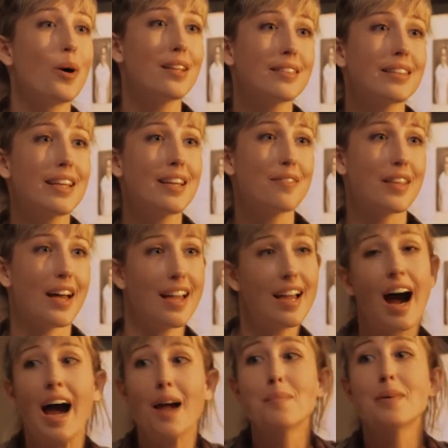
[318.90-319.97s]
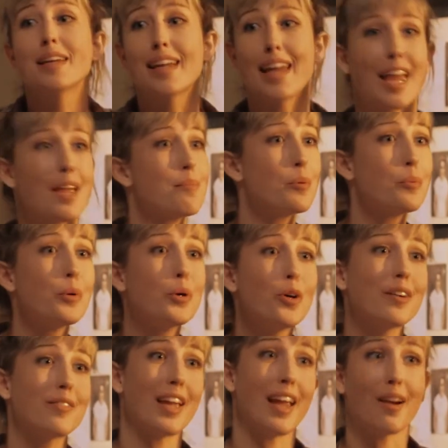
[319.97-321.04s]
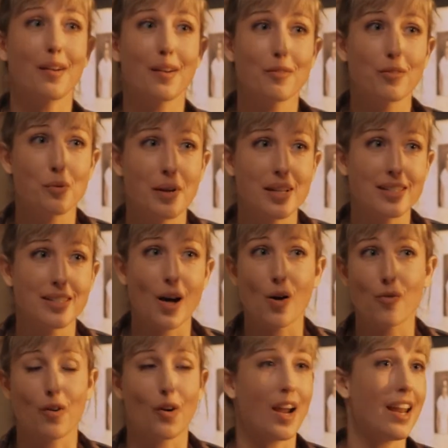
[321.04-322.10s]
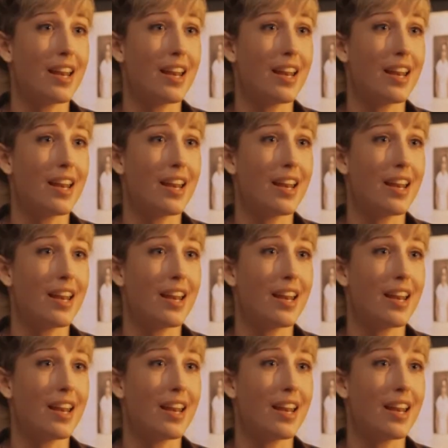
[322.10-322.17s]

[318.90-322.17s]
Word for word: one leaf that I'm incapable of caring for myself or